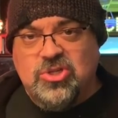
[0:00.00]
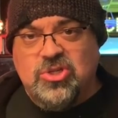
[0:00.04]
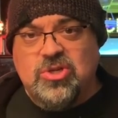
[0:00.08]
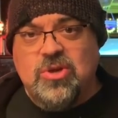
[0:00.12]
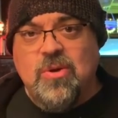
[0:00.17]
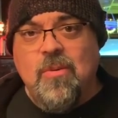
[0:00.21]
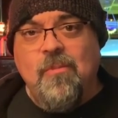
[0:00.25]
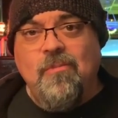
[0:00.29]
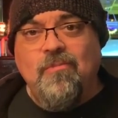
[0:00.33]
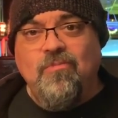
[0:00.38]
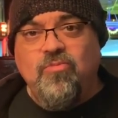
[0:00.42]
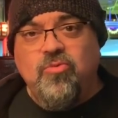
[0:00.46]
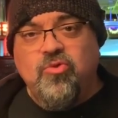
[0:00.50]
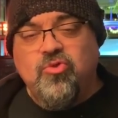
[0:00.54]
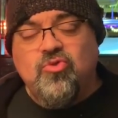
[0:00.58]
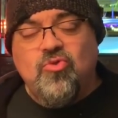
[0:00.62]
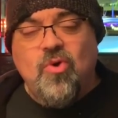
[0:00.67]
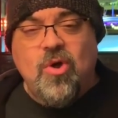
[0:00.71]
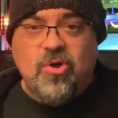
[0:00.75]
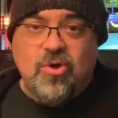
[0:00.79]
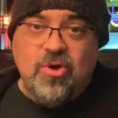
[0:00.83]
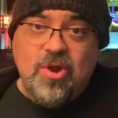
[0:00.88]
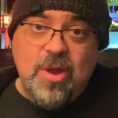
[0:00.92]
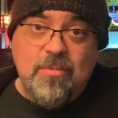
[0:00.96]

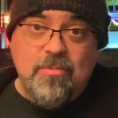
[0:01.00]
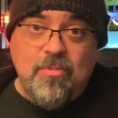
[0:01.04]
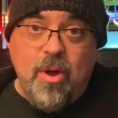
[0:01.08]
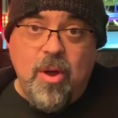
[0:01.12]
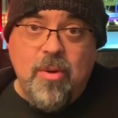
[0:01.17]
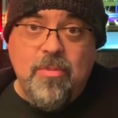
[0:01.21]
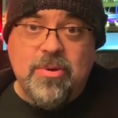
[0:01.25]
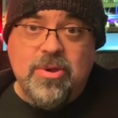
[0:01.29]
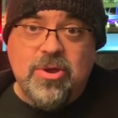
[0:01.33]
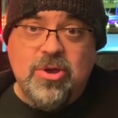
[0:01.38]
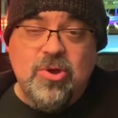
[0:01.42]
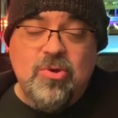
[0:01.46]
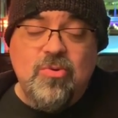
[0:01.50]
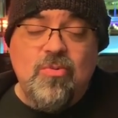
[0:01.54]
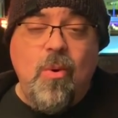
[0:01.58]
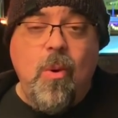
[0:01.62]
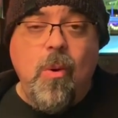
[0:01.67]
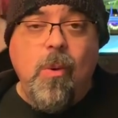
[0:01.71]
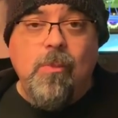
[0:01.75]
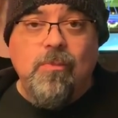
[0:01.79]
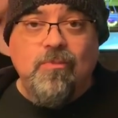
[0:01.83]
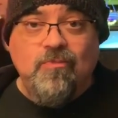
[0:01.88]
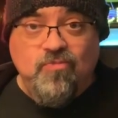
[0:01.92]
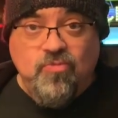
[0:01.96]
So I could have barbecue
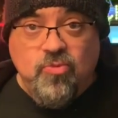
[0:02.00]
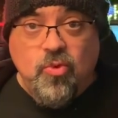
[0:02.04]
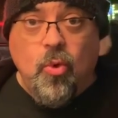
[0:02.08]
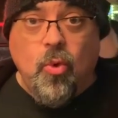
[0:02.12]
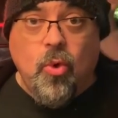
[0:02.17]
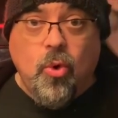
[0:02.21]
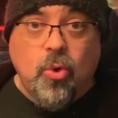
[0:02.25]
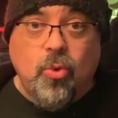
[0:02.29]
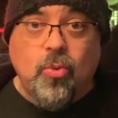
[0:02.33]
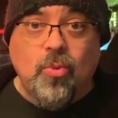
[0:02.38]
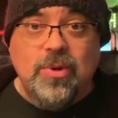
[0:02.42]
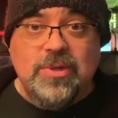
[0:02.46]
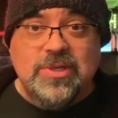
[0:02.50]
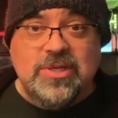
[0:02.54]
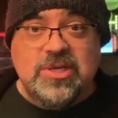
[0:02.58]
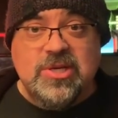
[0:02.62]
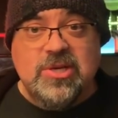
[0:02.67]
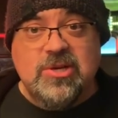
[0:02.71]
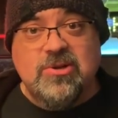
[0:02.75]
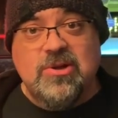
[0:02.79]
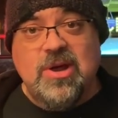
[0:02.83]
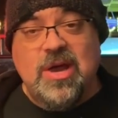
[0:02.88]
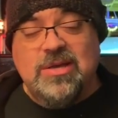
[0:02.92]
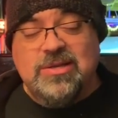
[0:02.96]
or
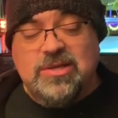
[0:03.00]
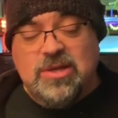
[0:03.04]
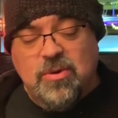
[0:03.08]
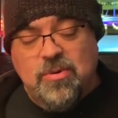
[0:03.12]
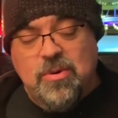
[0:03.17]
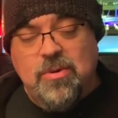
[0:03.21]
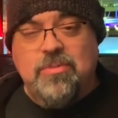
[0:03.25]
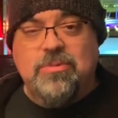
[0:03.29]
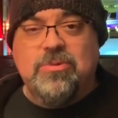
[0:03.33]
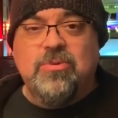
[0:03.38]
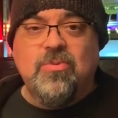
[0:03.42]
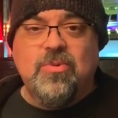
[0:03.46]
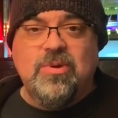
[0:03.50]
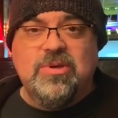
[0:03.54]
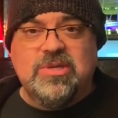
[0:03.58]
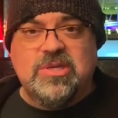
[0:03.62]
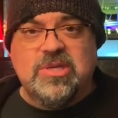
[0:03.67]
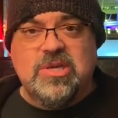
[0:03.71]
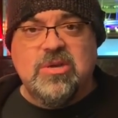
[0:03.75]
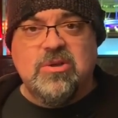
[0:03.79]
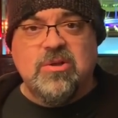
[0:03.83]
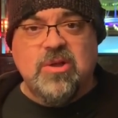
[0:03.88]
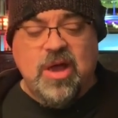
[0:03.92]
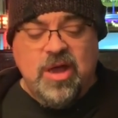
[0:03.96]
whiskey glaze. I went with the
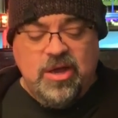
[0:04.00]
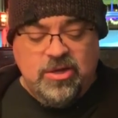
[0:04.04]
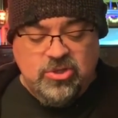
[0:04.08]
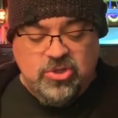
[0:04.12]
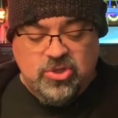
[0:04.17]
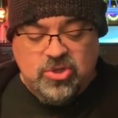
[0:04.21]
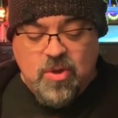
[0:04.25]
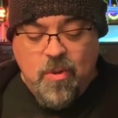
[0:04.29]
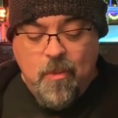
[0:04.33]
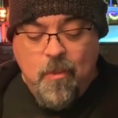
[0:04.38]
whiskey glaze.